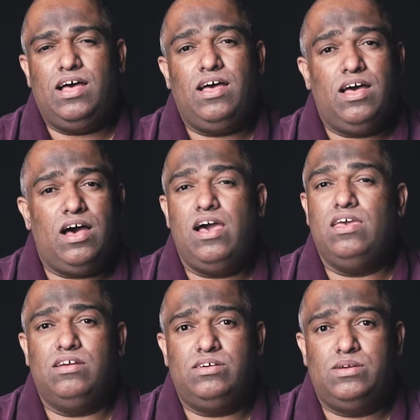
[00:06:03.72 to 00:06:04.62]

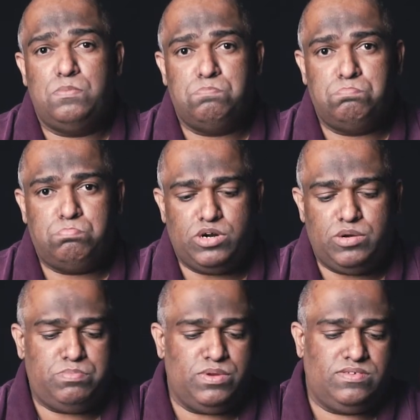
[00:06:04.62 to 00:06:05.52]
higher
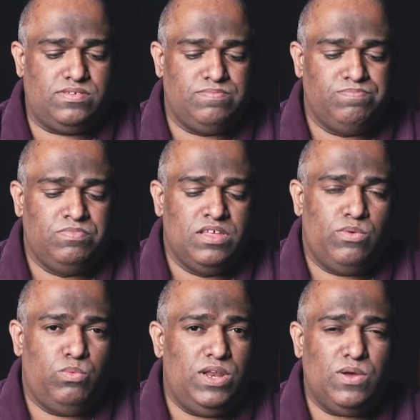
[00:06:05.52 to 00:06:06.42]
purpose.
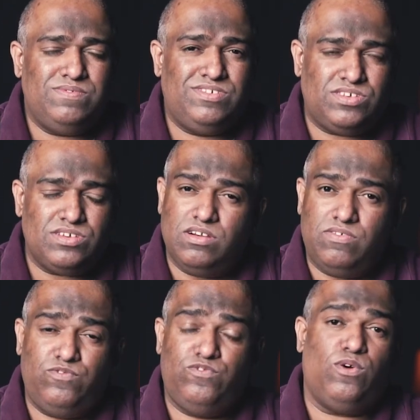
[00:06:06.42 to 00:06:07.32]
We don't
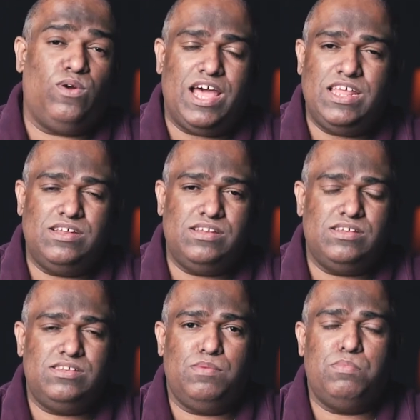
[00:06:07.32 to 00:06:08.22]
serve for
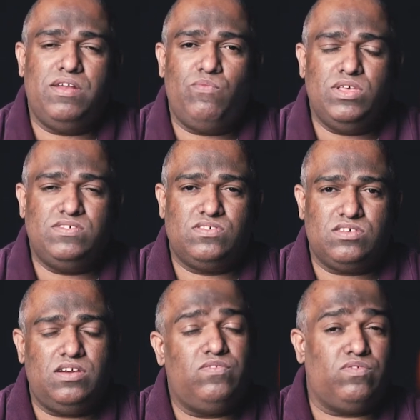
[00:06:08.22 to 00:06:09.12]
identity, but we
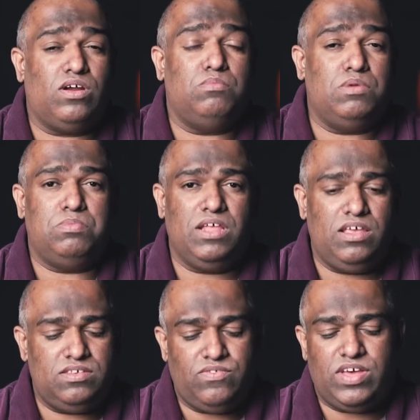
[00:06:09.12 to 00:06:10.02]
serve from a
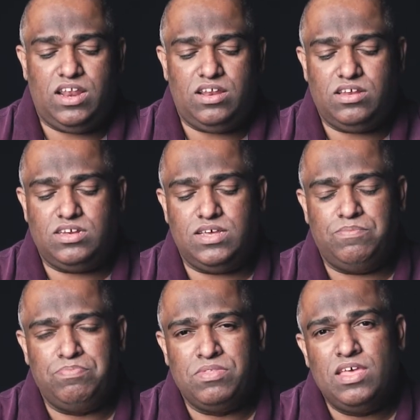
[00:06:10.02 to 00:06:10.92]
place of identity.
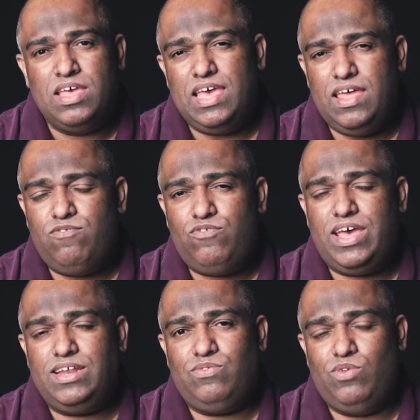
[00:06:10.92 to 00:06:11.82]
In
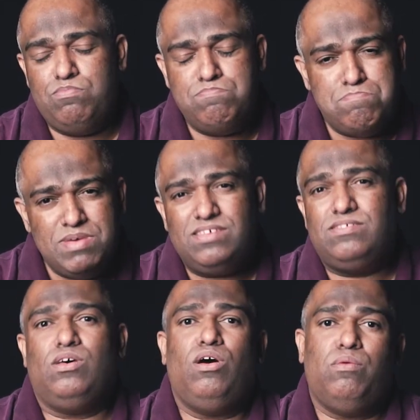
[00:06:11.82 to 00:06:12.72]
fact, we
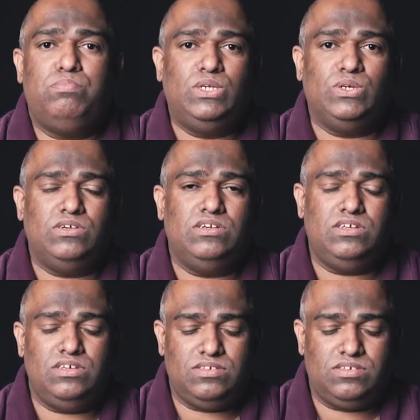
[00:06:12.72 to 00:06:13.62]
miss
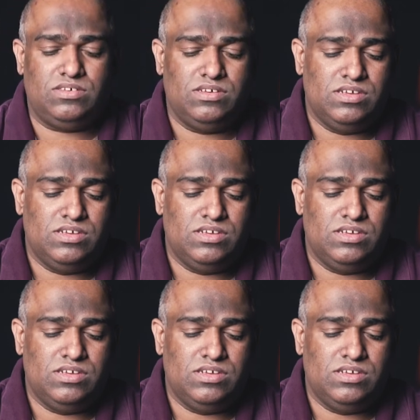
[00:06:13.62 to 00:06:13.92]
opportunities